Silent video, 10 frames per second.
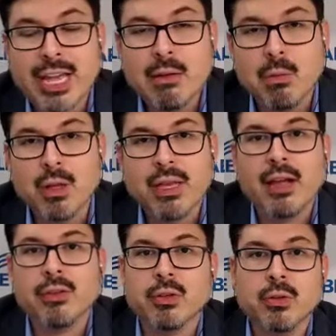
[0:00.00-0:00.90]
your able
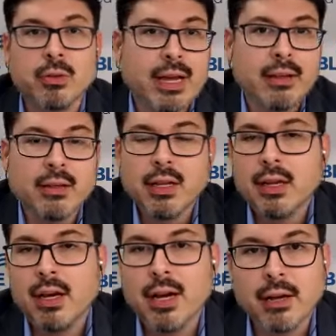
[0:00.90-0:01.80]
account so you're not
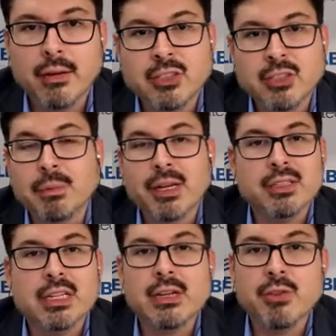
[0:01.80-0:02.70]
uh,
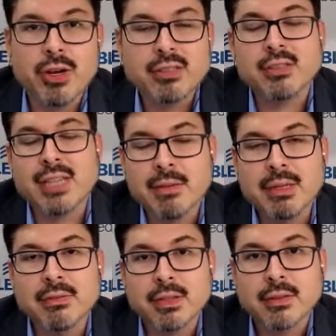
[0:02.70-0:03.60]
jeopardizing any of your SSI
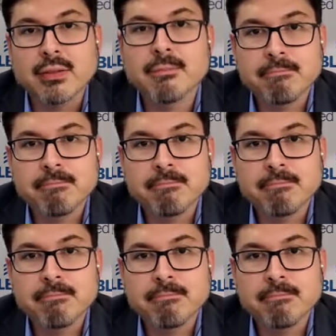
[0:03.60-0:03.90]
benefits.